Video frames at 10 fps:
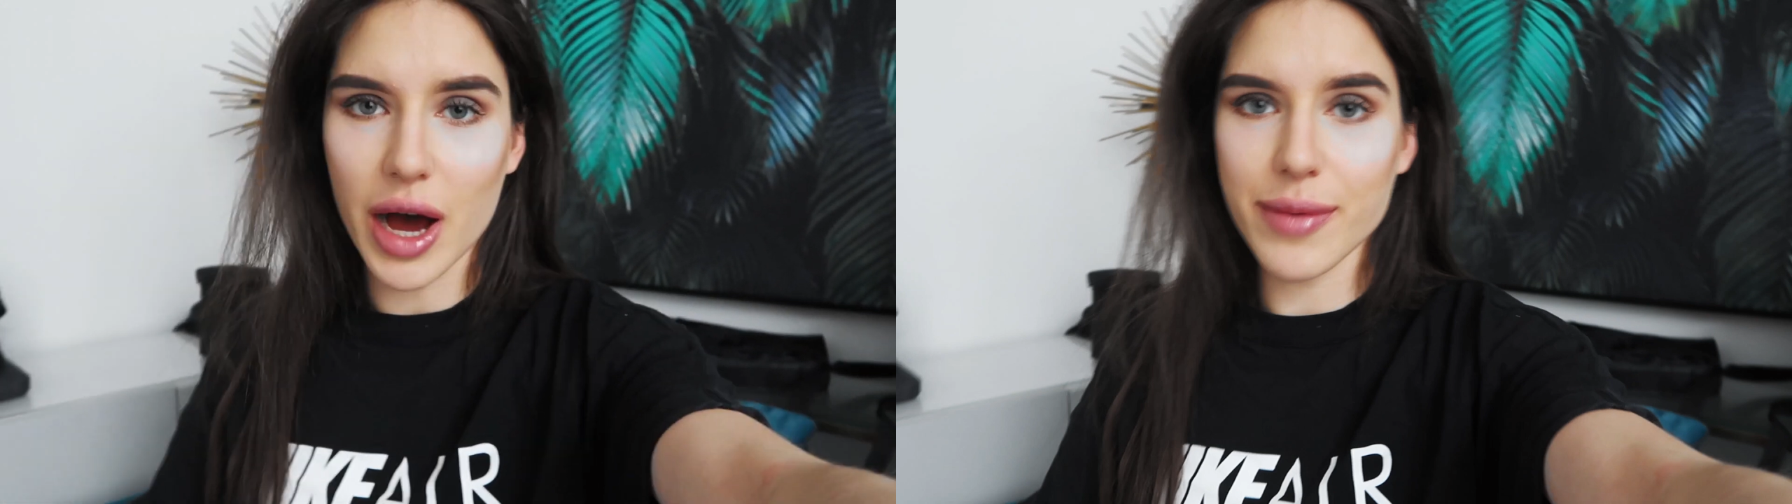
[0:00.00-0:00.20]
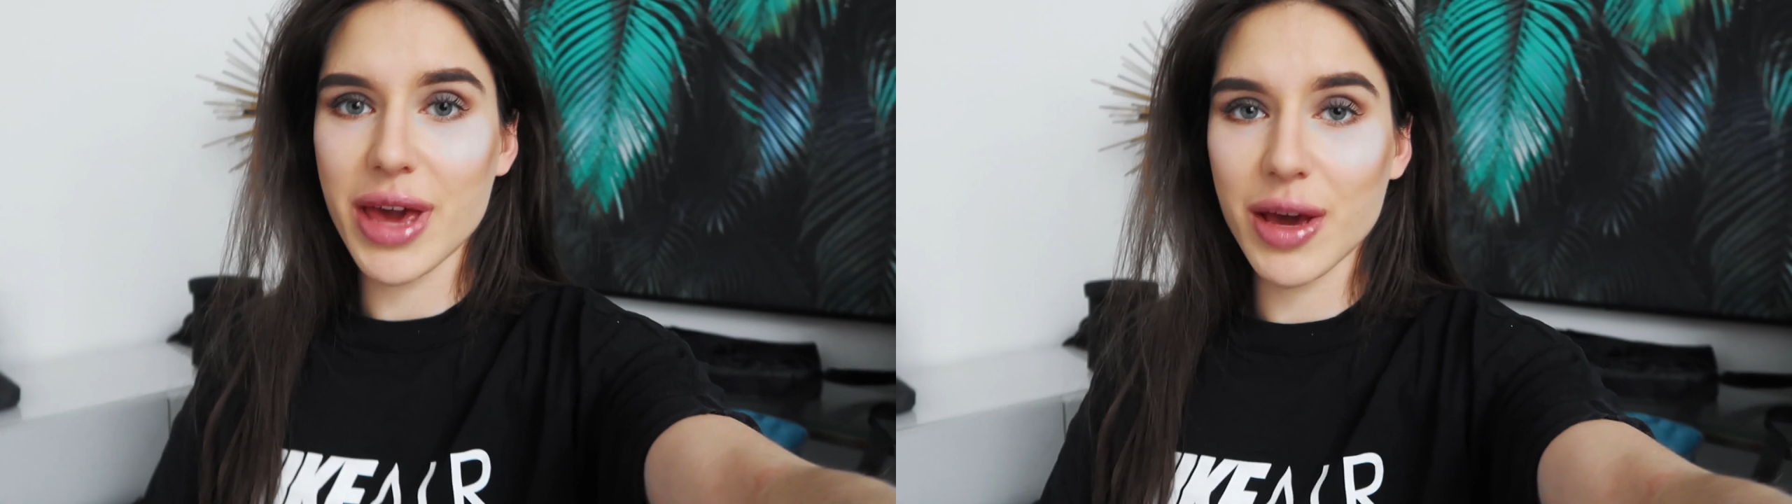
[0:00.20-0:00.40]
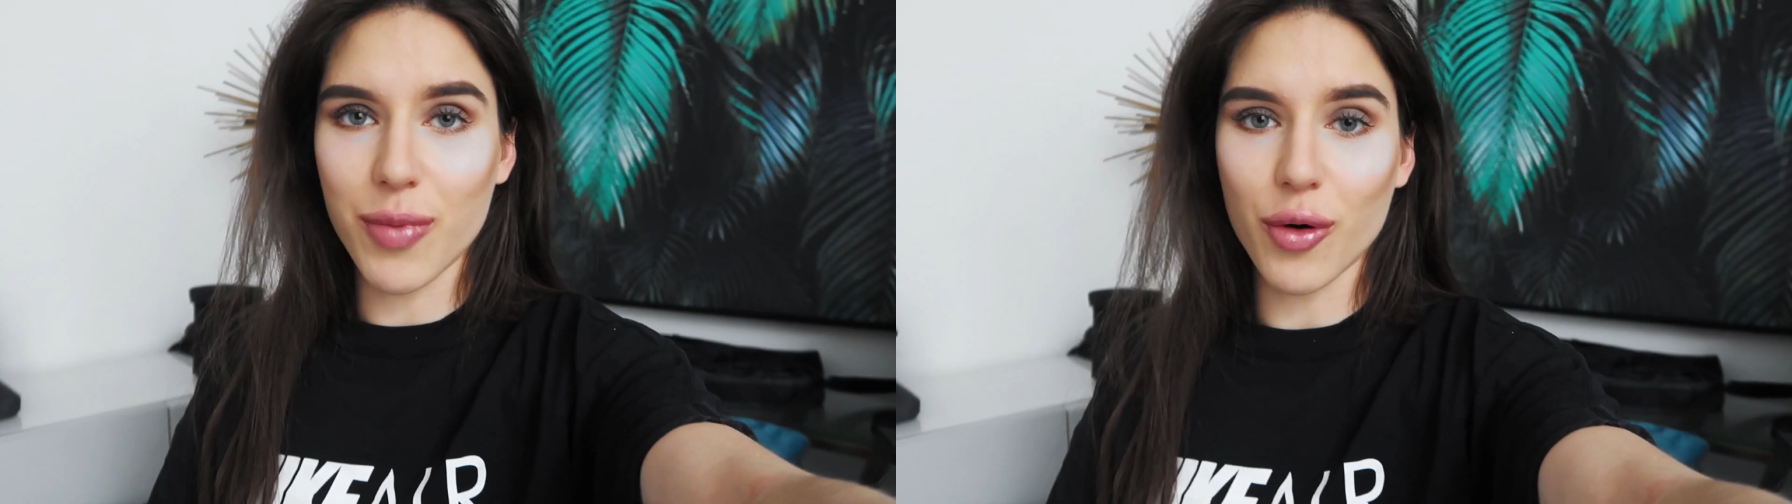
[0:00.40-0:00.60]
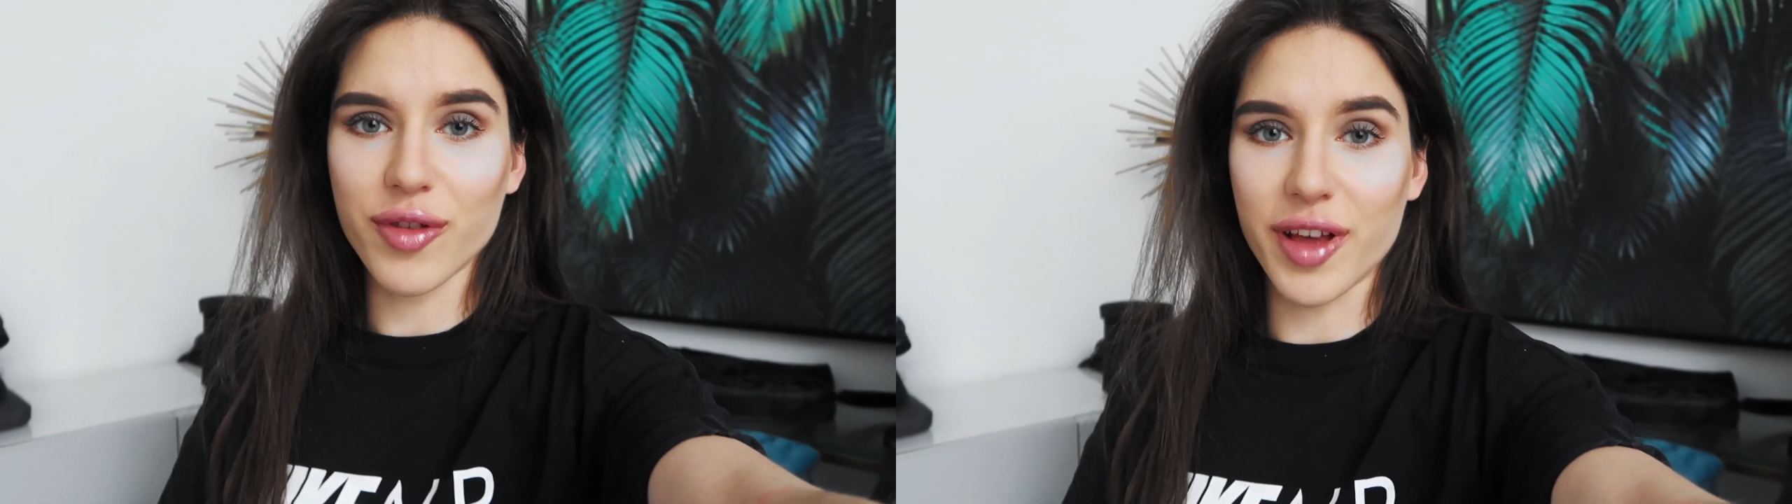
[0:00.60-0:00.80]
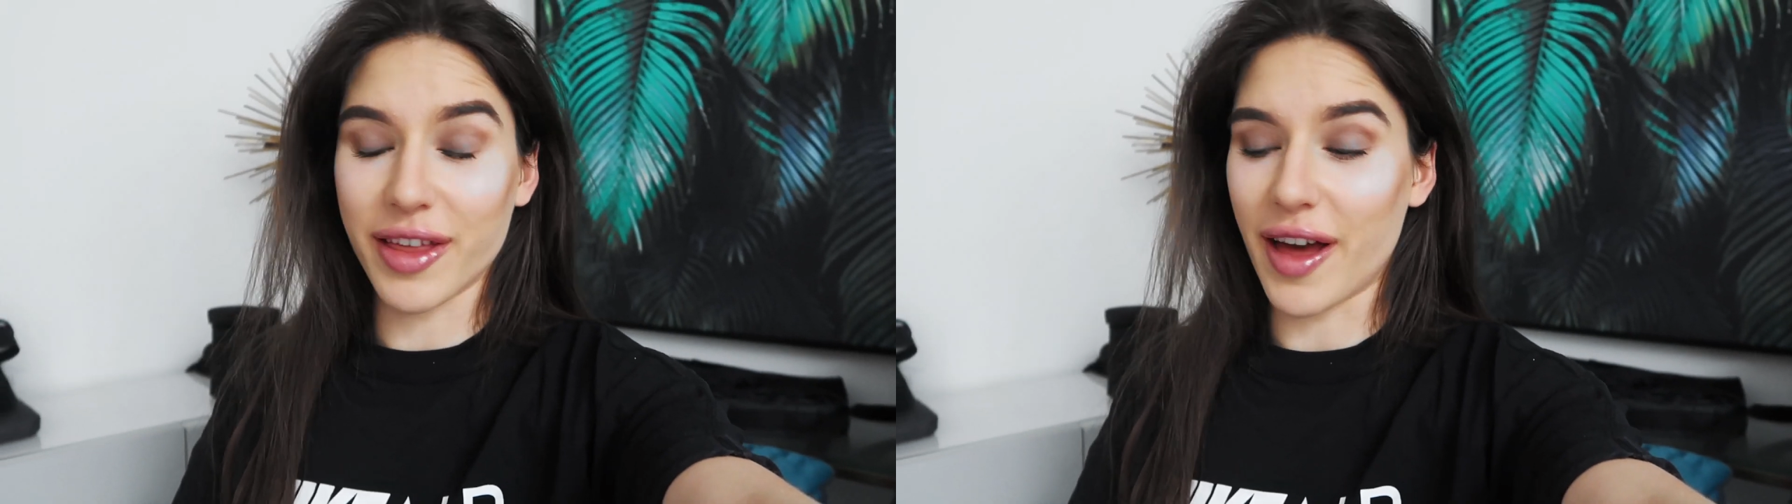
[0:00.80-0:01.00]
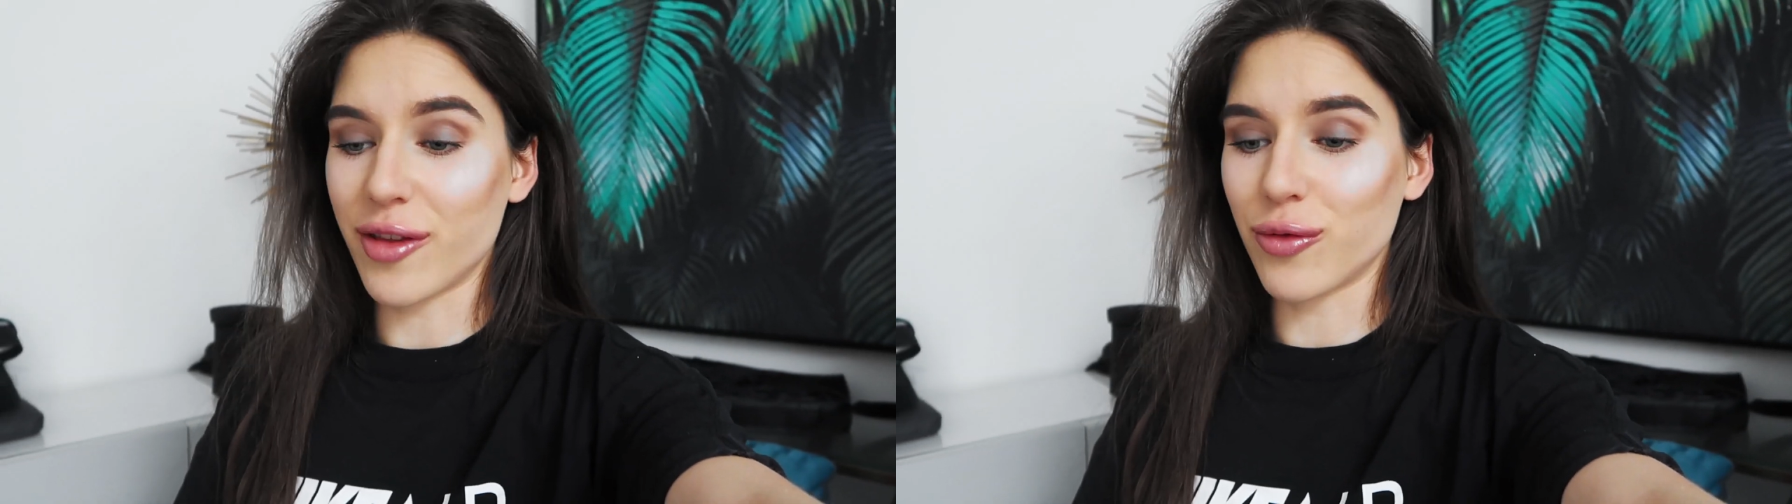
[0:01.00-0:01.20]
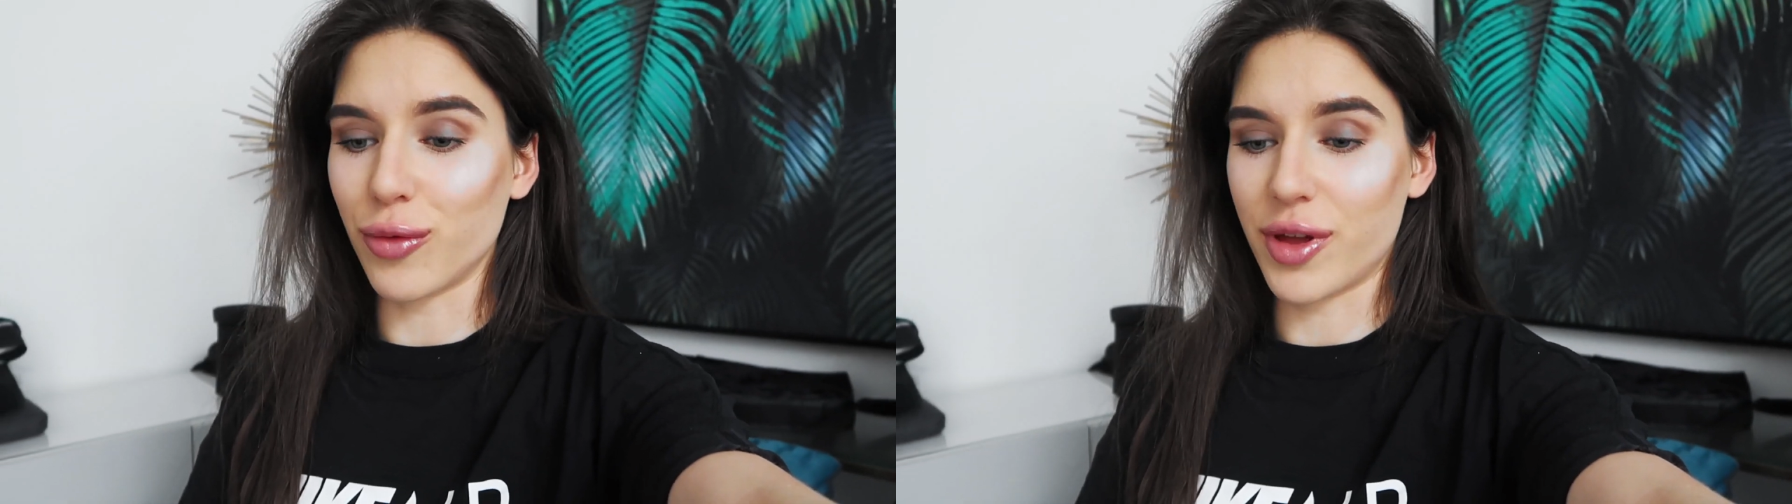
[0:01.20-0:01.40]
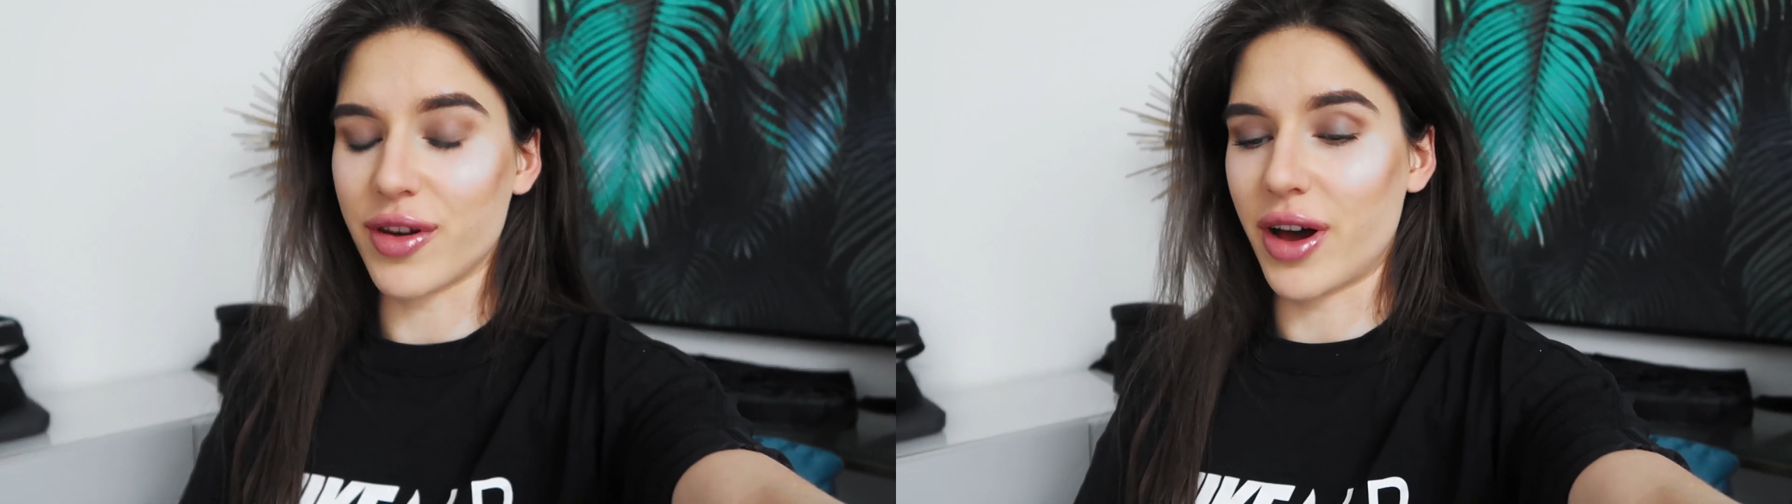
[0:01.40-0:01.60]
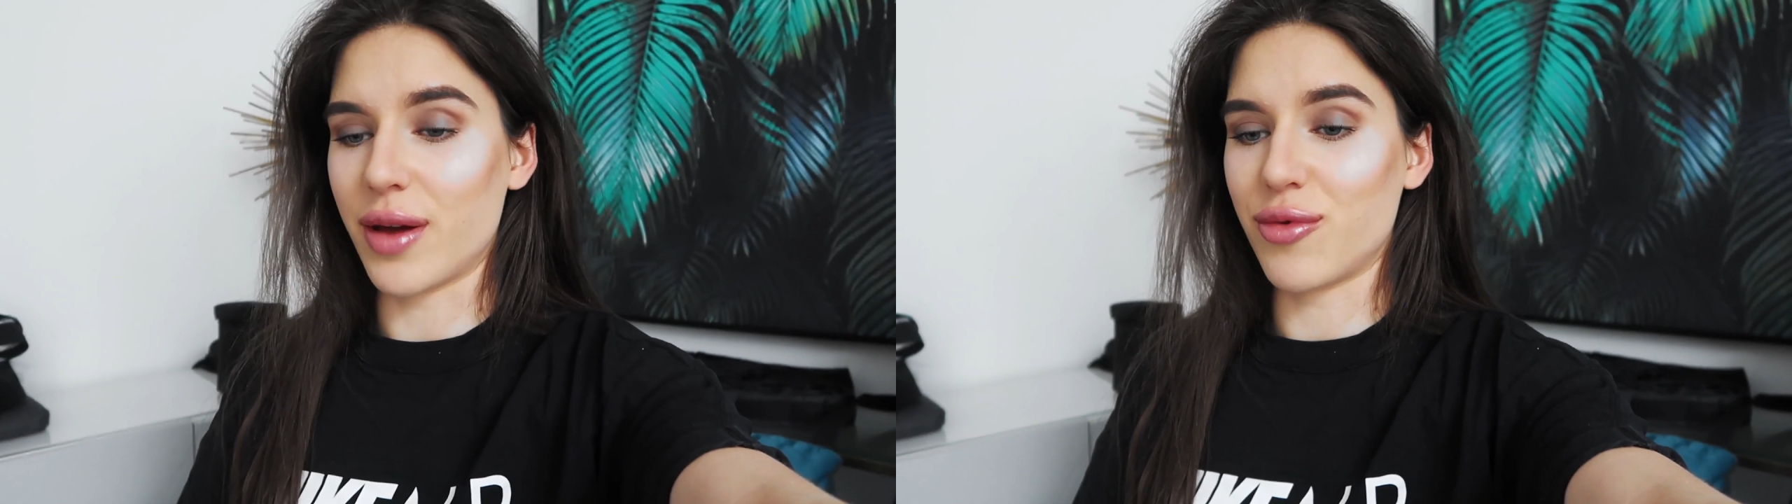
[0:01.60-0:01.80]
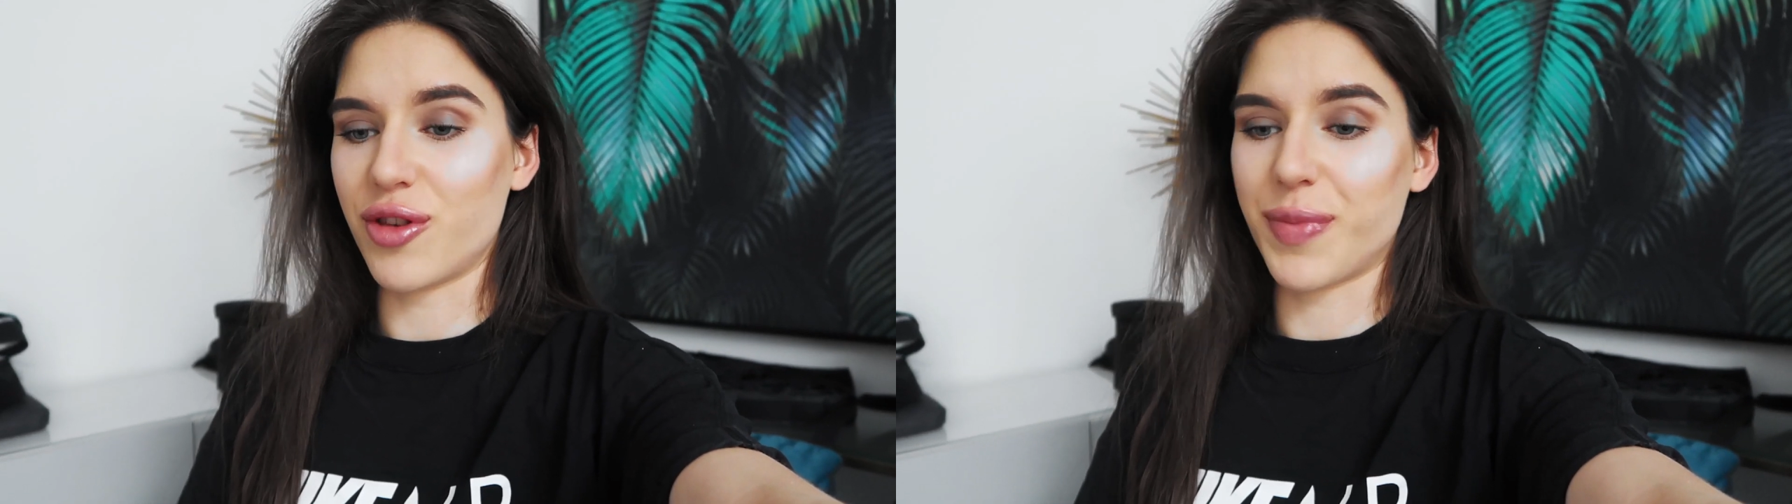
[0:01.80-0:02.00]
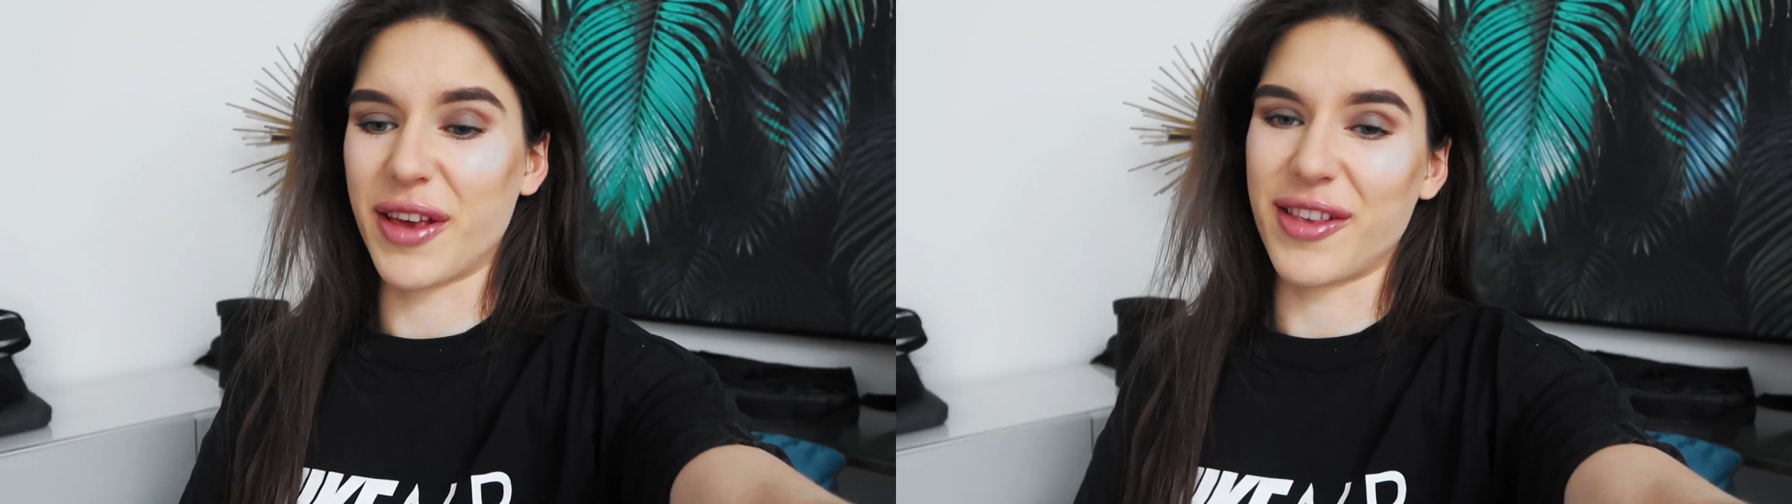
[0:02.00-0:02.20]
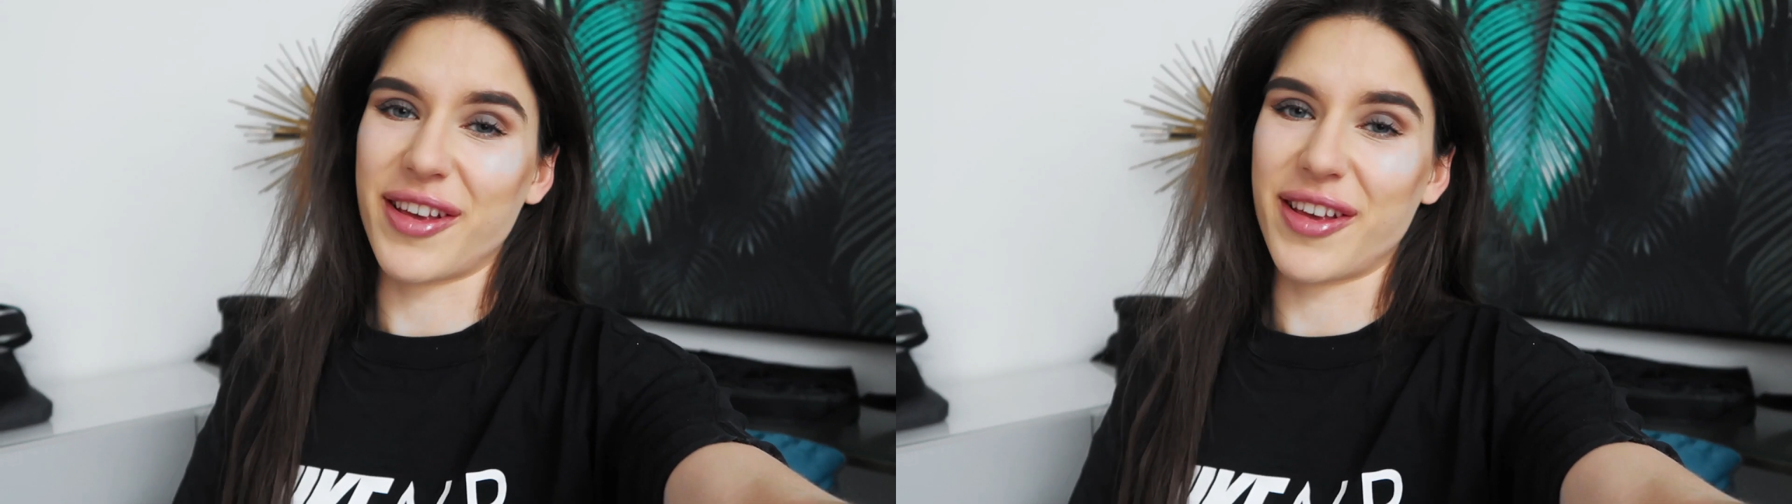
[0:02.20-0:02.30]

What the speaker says: I make bowls like that all the time just because,